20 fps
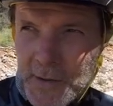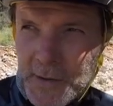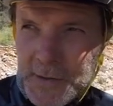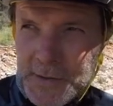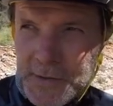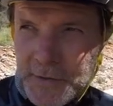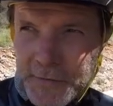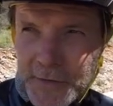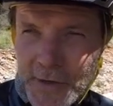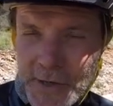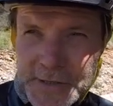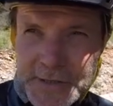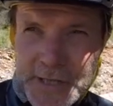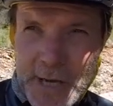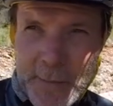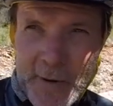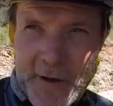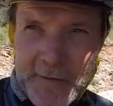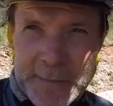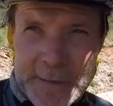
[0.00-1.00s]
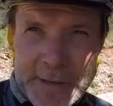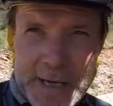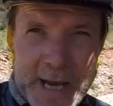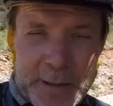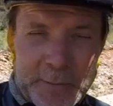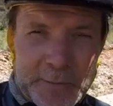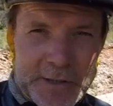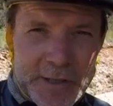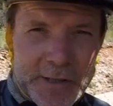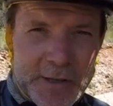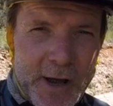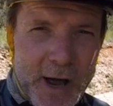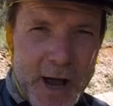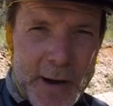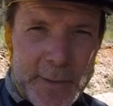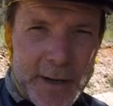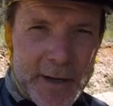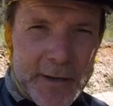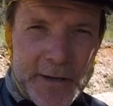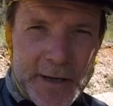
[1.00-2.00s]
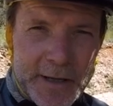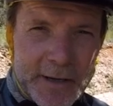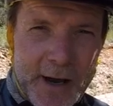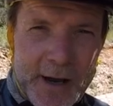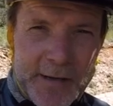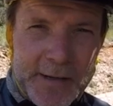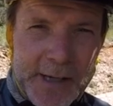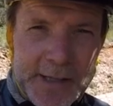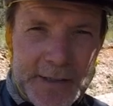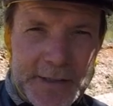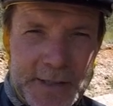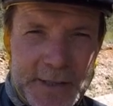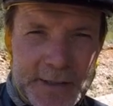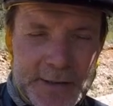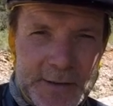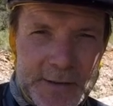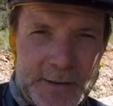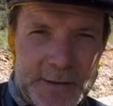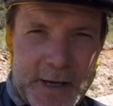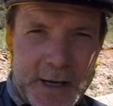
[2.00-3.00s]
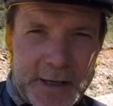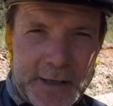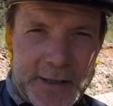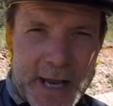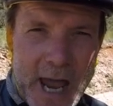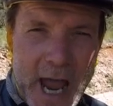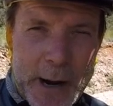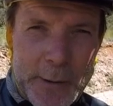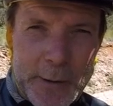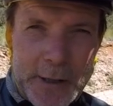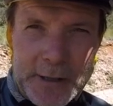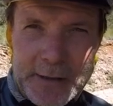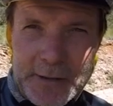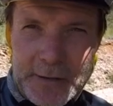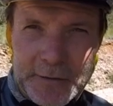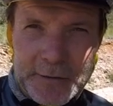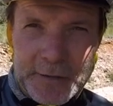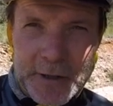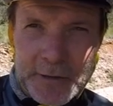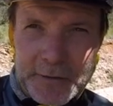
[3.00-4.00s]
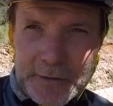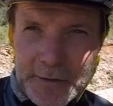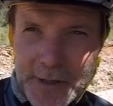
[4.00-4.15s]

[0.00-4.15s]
it's the first time I've been able to climb anything like this. It's like an hour of